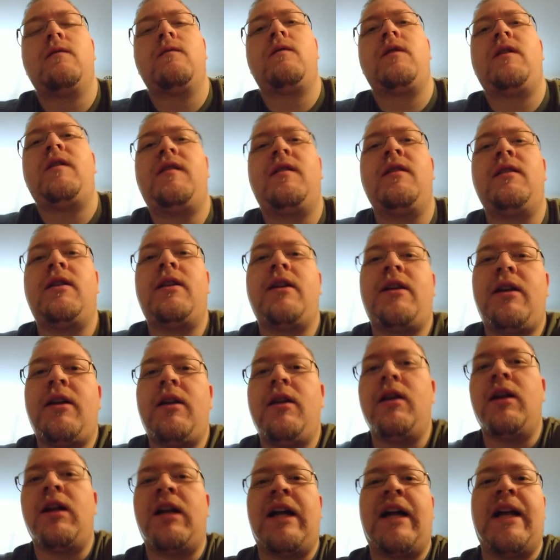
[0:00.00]
recently,
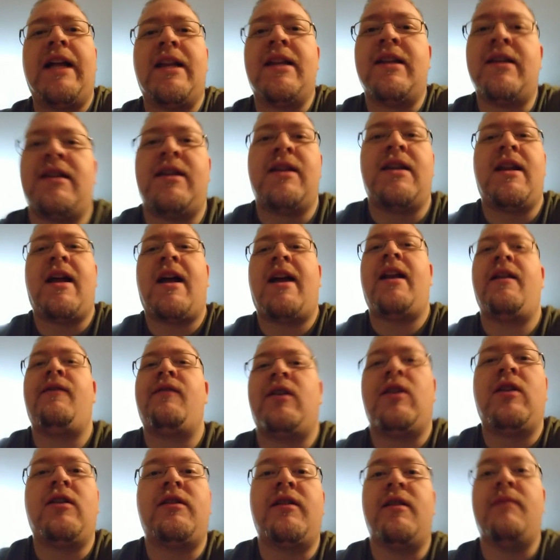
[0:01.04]
not
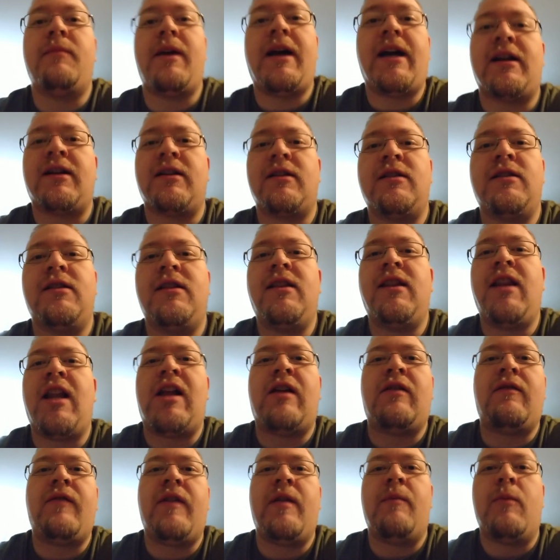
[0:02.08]
even looking back.
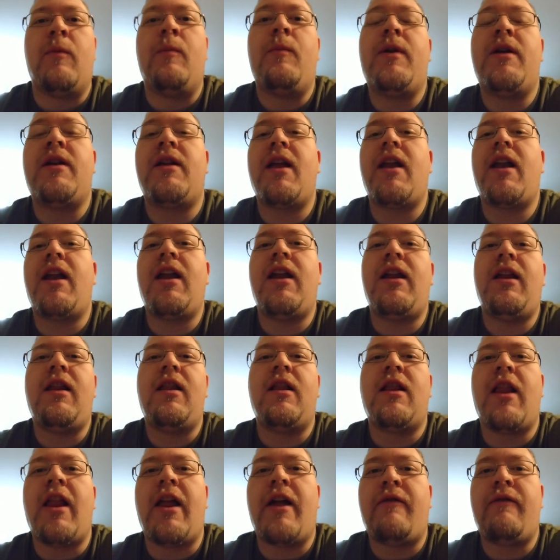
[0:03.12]
Love the mobility,
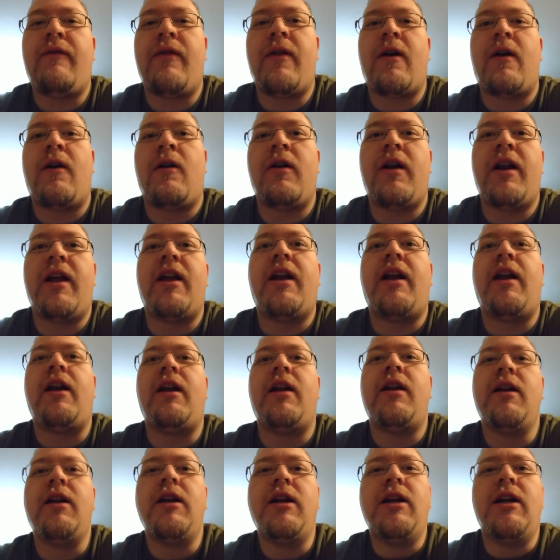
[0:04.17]
love the hard hitting,
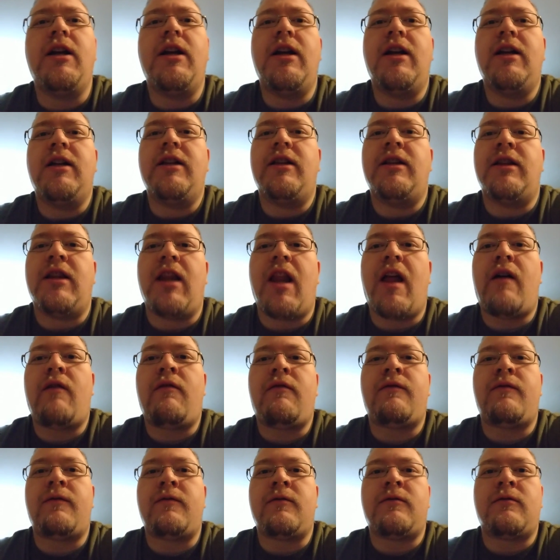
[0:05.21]

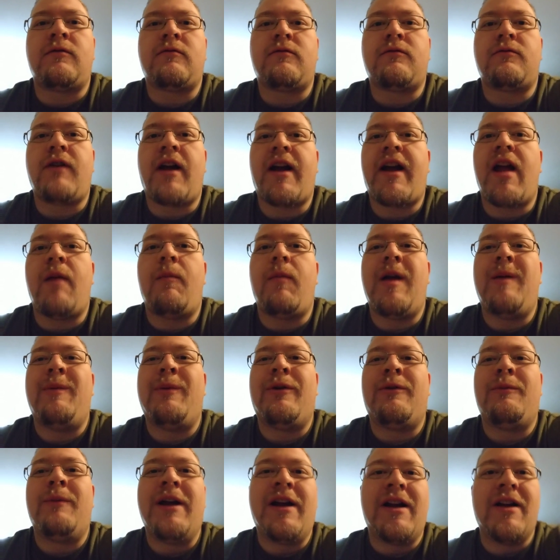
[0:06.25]
love wrecking
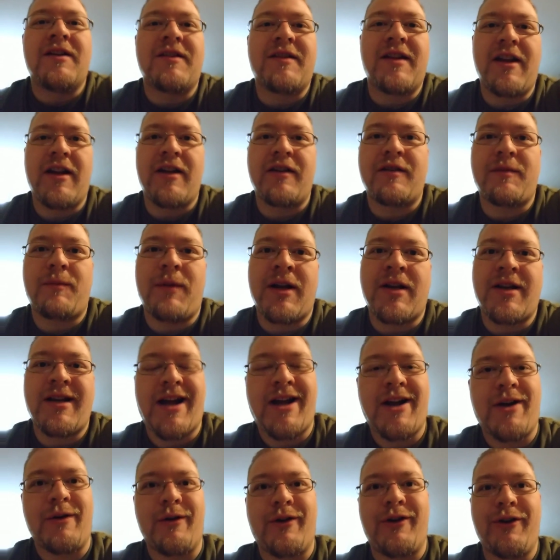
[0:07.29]
people because they expect
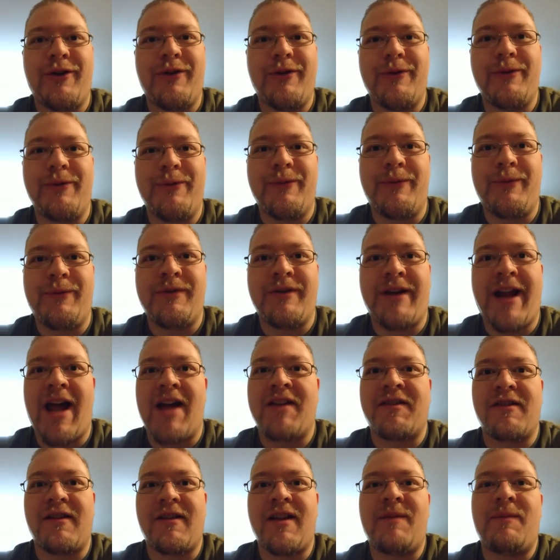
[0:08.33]
Tau to
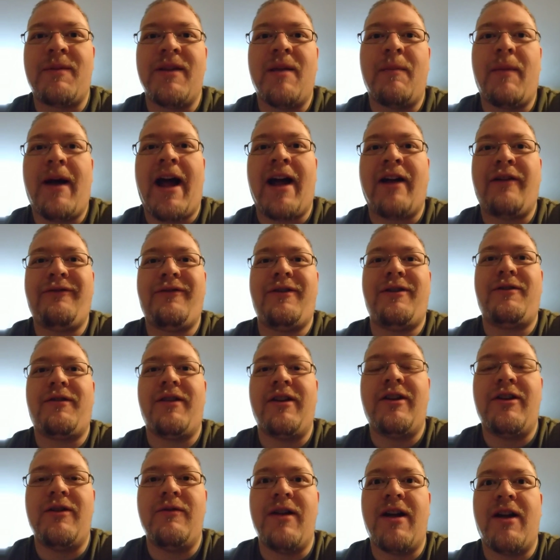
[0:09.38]
castle up in the backfield
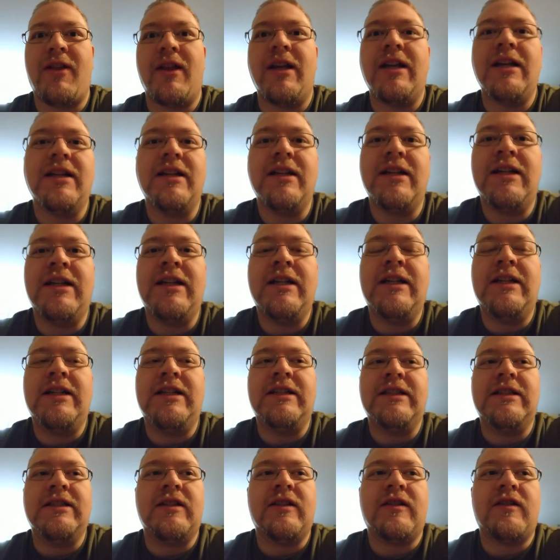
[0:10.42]
and do nothing.
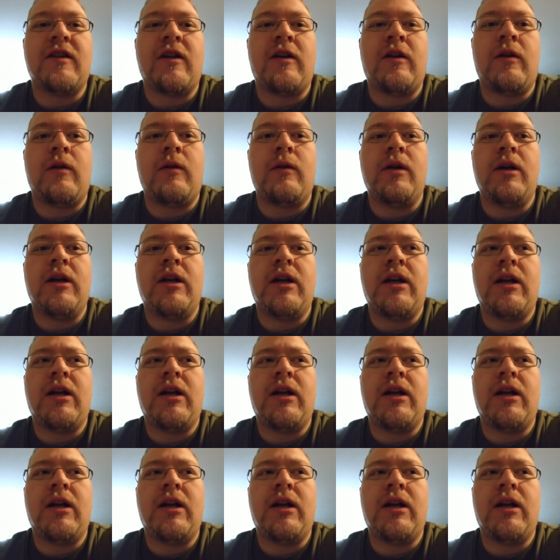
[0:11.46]
So,